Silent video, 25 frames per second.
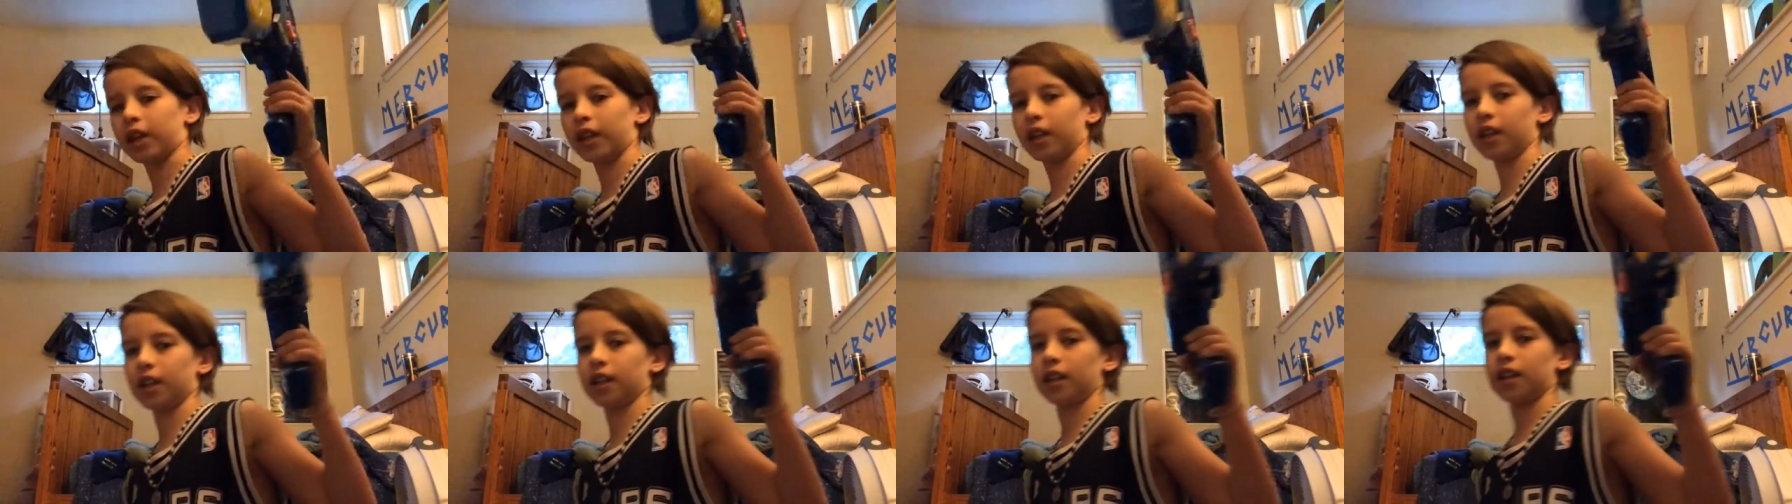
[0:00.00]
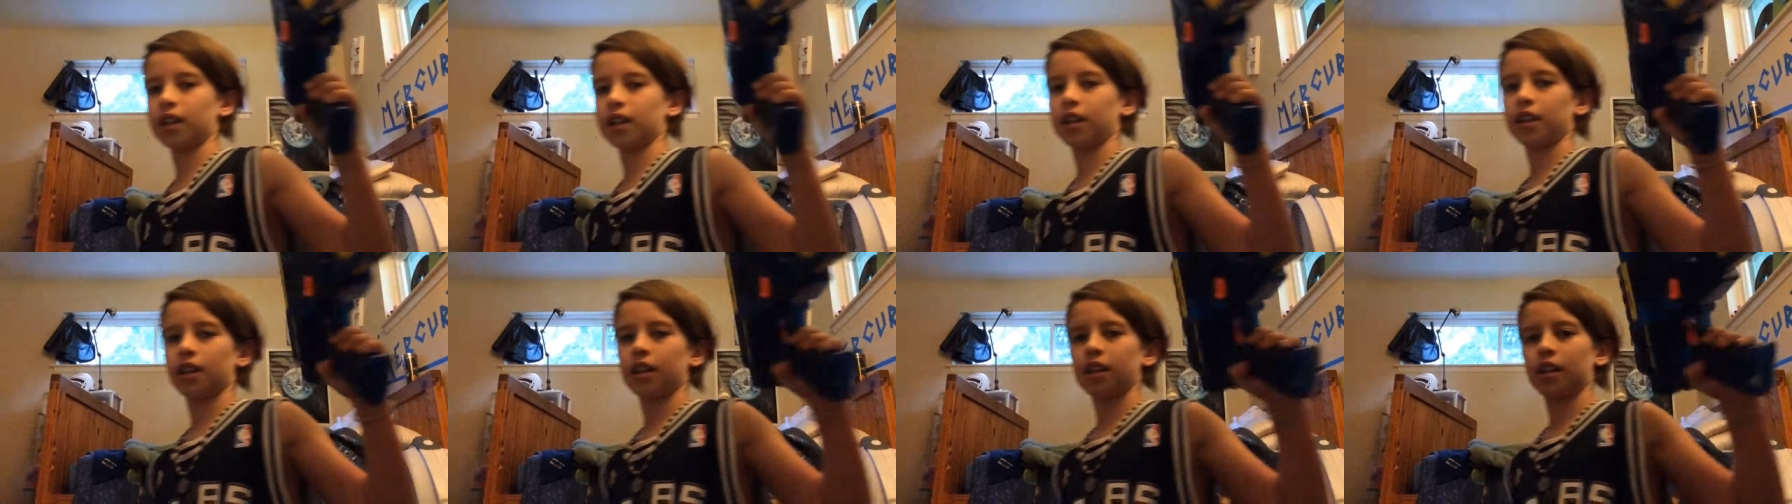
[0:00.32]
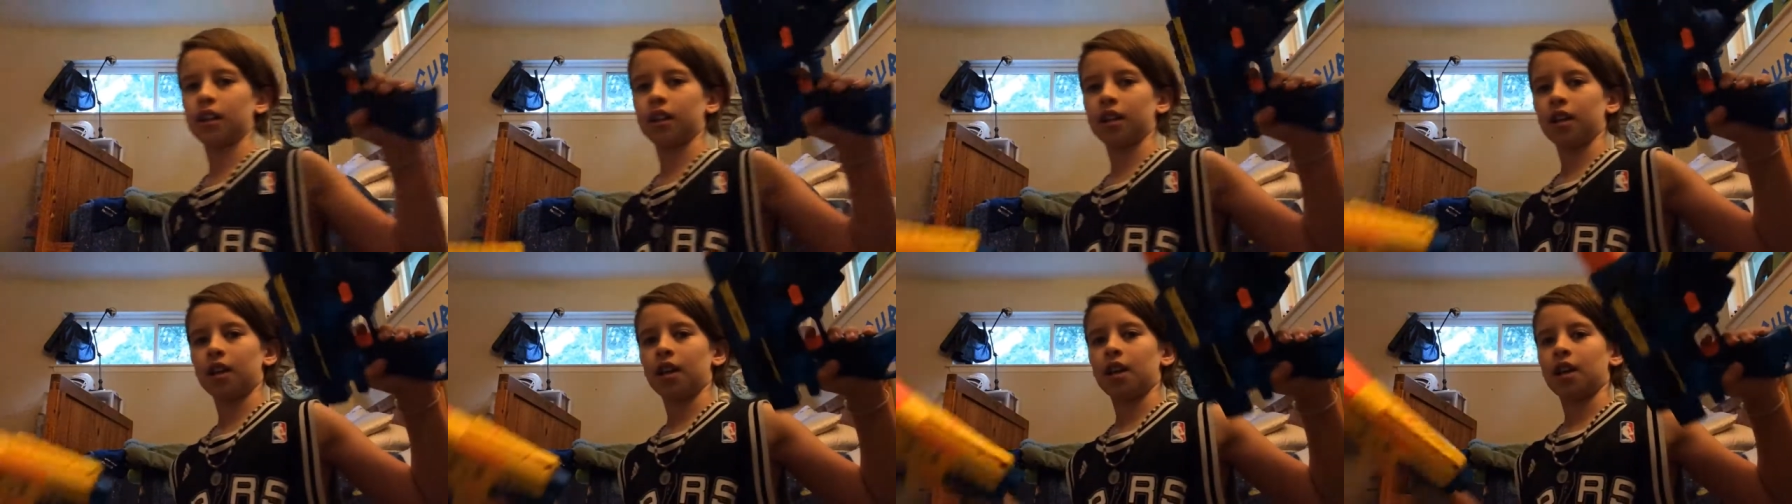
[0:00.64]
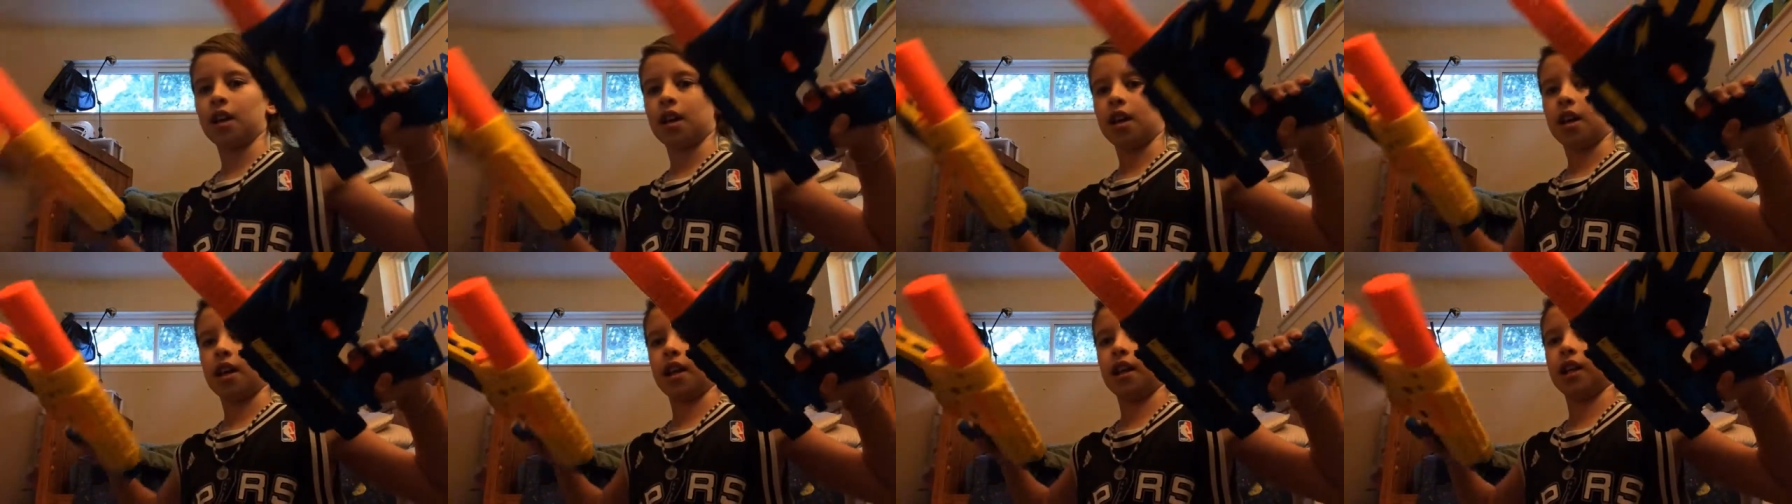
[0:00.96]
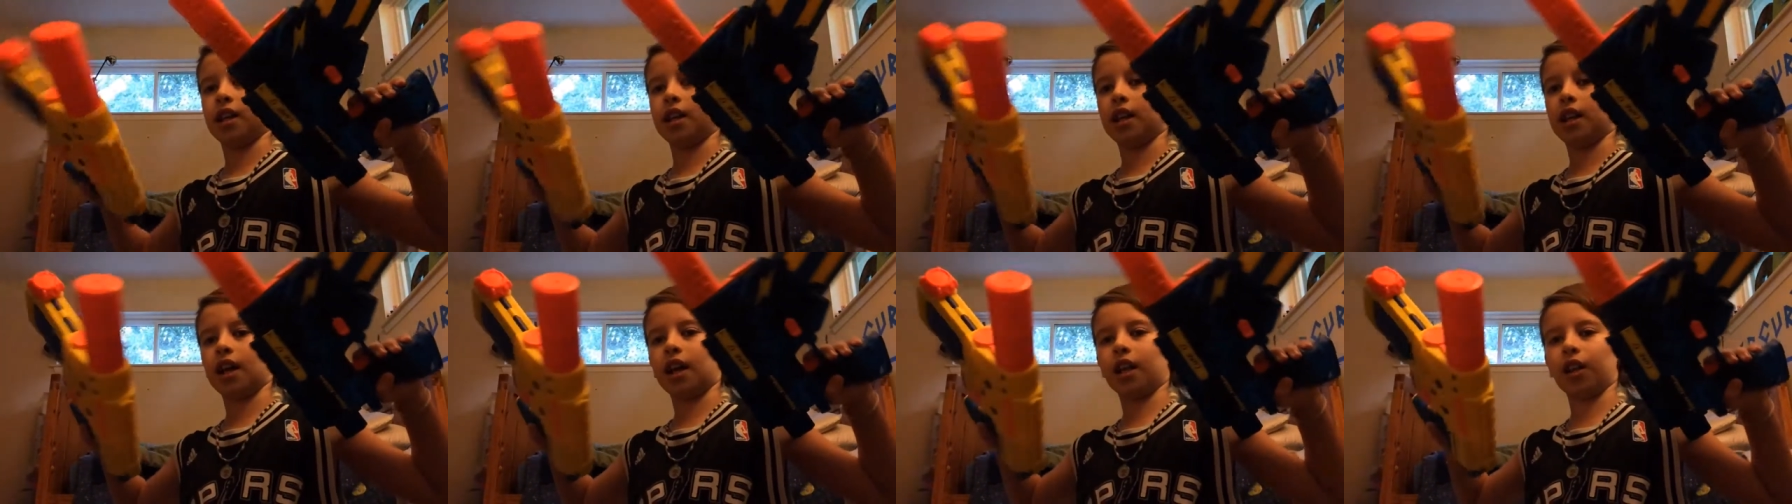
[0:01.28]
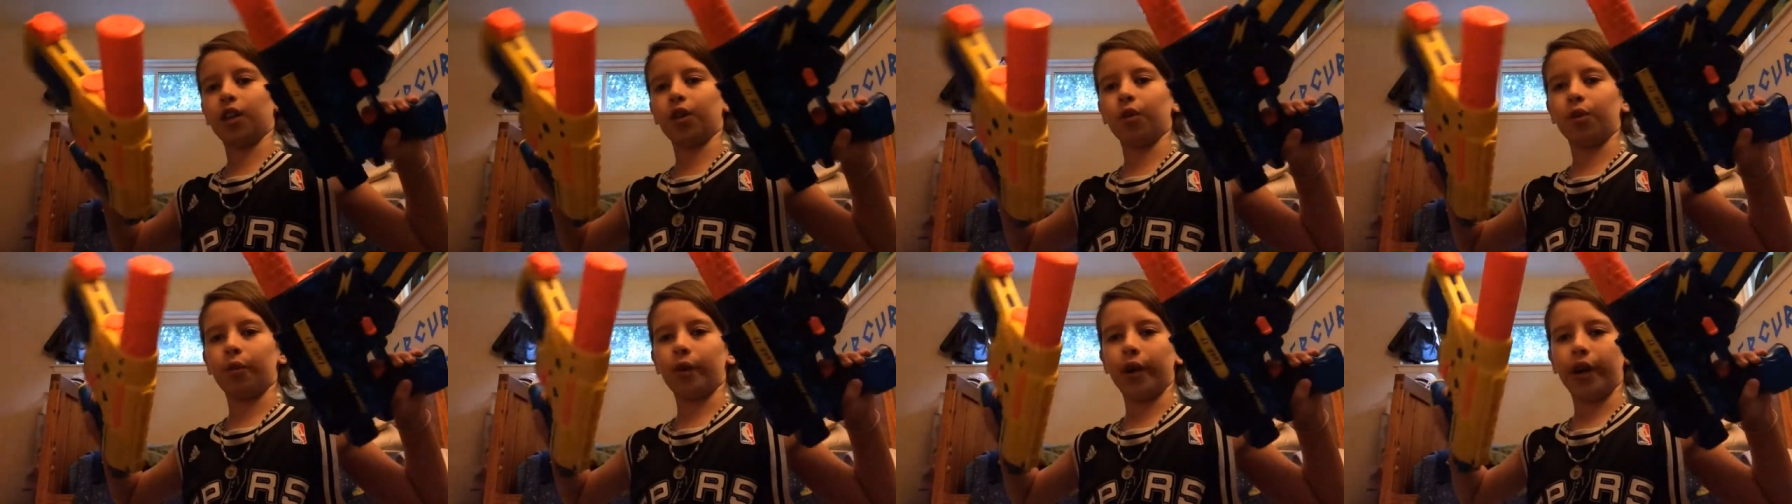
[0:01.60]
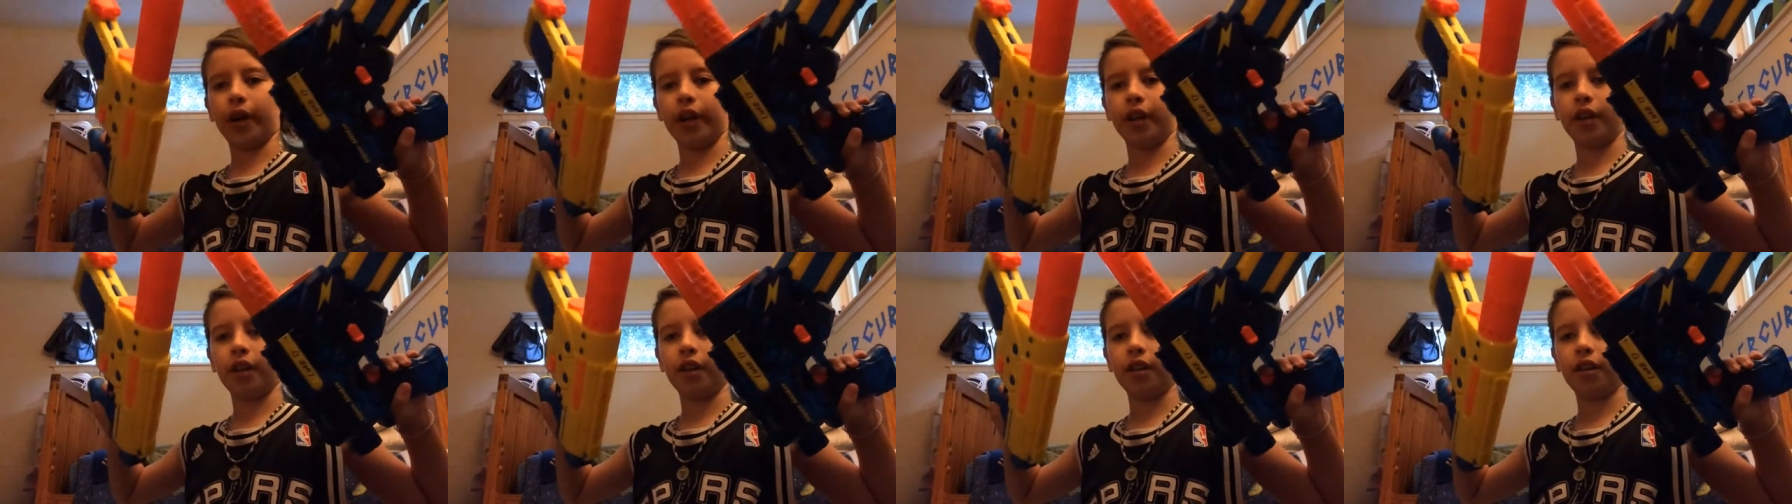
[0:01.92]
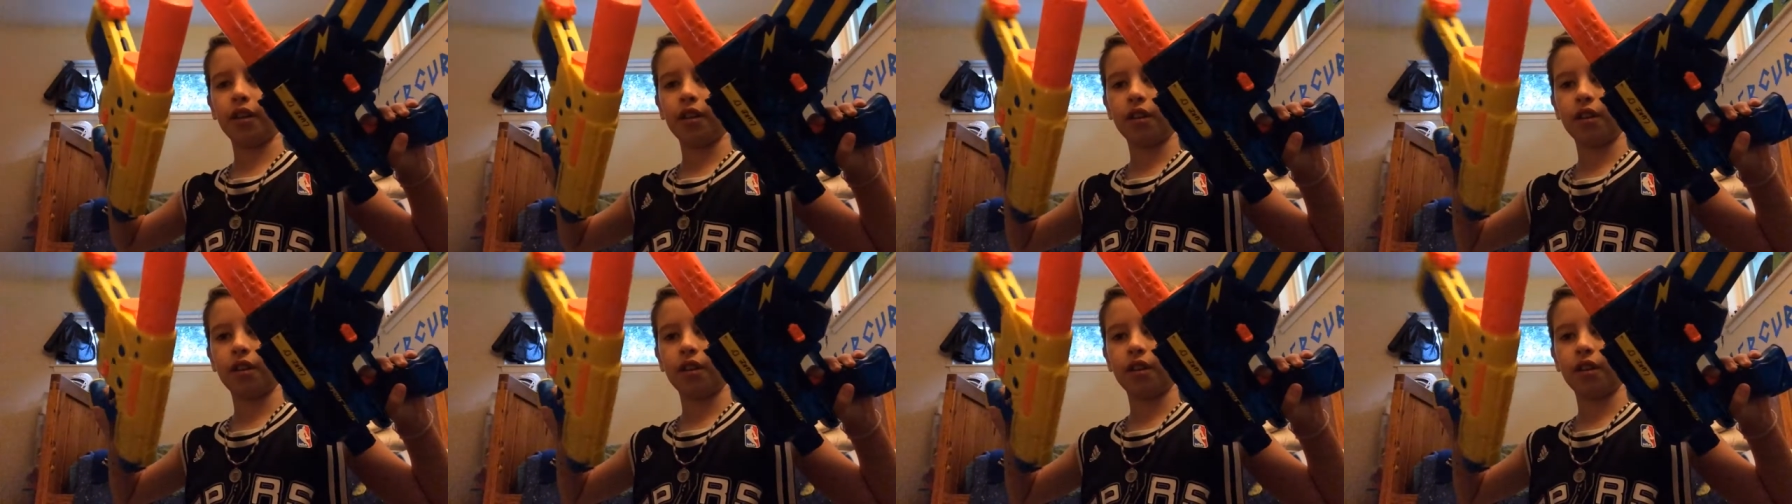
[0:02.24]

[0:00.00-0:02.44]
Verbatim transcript: one and a yellow one,